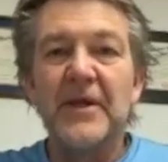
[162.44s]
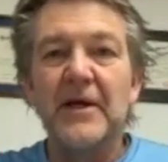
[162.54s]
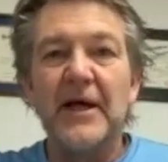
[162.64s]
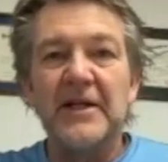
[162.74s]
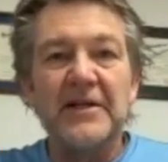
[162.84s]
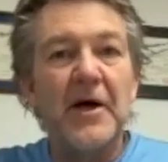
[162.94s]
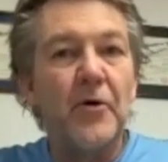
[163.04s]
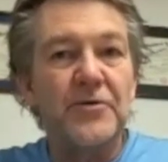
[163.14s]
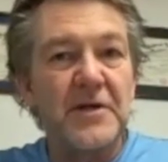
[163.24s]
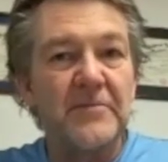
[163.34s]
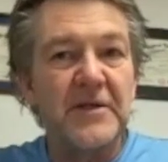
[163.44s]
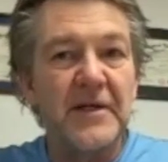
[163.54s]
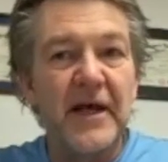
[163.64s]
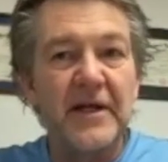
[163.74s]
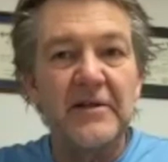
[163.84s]
and it holds up
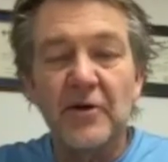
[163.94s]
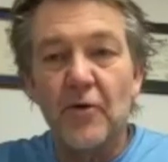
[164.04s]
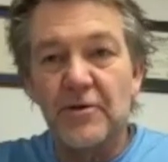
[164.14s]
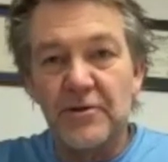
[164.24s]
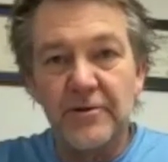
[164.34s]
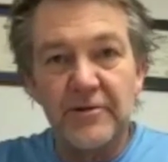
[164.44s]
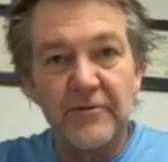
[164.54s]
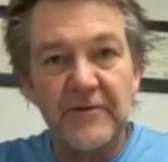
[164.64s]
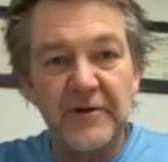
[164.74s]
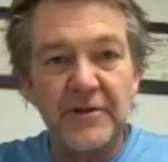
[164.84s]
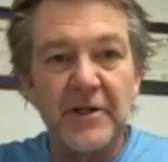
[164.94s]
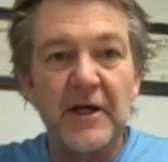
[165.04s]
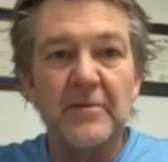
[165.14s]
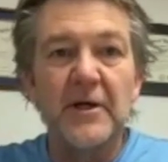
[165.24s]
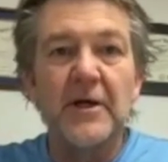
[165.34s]
today. The courts are in terrific
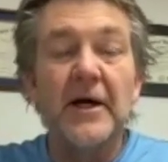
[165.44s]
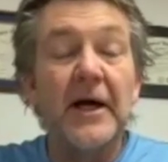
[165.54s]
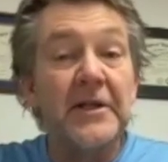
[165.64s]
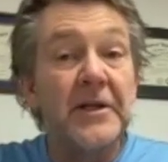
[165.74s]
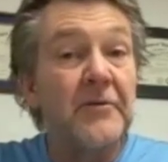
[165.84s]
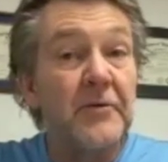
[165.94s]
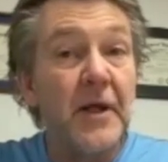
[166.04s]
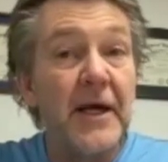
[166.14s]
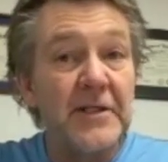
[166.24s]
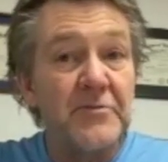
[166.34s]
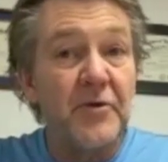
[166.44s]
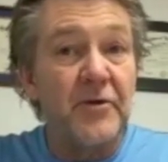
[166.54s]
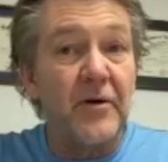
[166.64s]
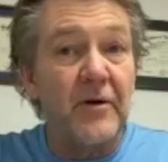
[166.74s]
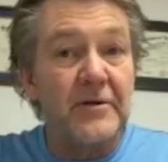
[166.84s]
shape, and then there were lights put
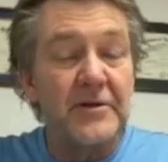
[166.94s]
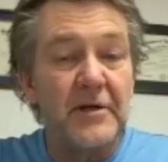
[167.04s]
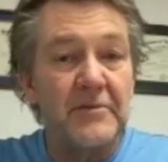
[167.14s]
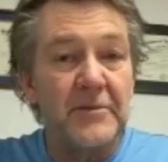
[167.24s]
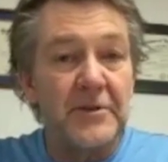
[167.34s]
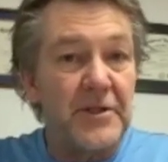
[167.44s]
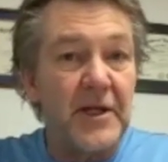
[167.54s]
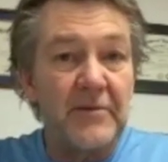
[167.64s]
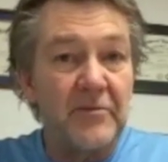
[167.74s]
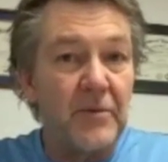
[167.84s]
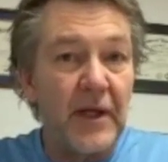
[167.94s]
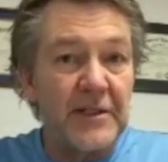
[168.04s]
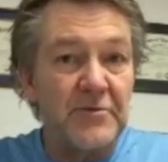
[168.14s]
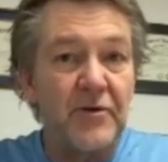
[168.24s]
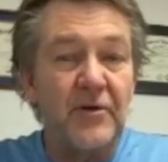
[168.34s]
on. I mean, she had
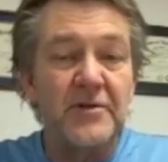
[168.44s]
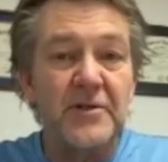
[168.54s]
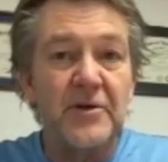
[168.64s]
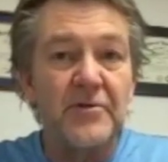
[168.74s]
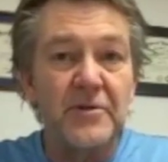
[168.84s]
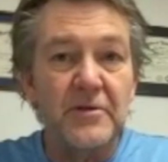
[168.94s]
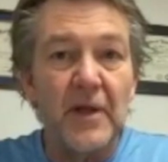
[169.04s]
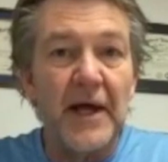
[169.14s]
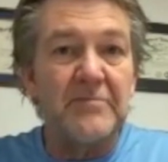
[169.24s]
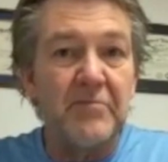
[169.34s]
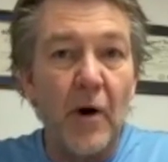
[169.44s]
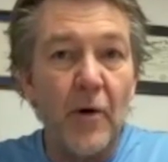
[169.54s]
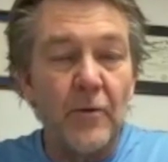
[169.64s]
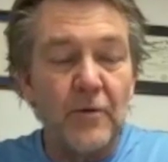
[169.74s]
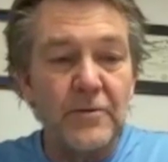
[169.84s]
lights put on, so those light
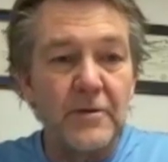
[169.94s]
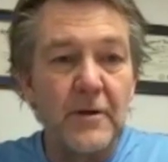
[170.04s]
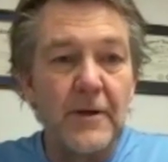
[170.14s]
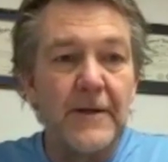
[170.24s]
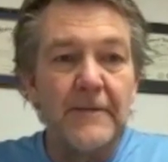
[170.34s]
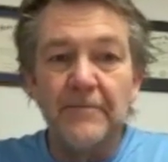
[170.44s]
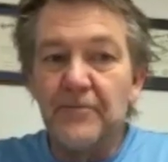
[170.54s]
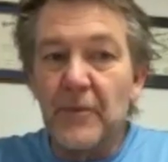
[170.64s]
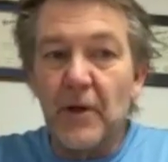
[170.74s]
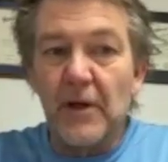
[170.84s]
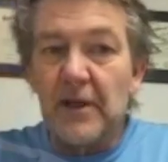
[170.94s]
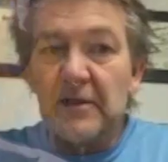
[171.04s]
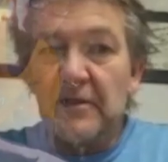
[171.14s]
poles and the